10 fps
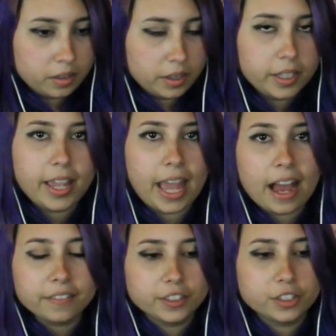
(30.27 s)
they
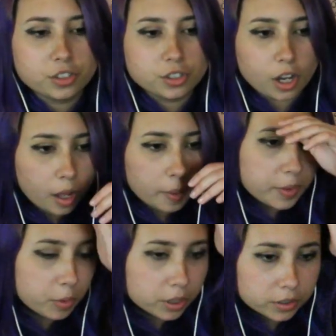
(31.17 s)
have to stop the
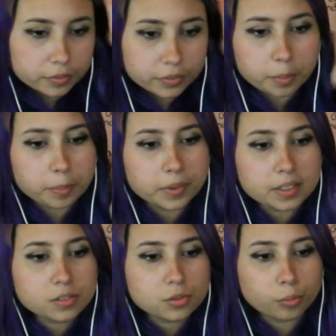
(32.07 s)
world from
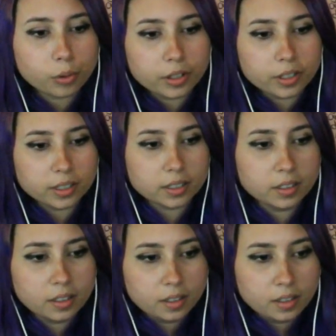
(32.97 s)
destroying
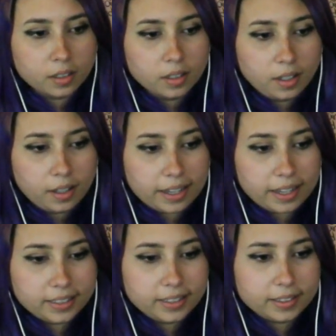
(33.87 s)

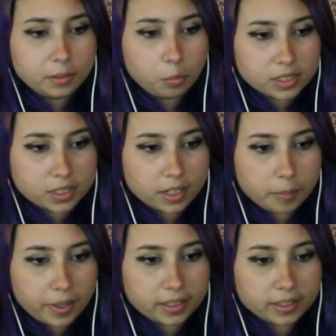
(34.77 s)
and what's gonna
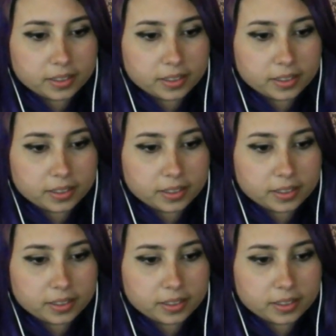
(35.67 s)
make it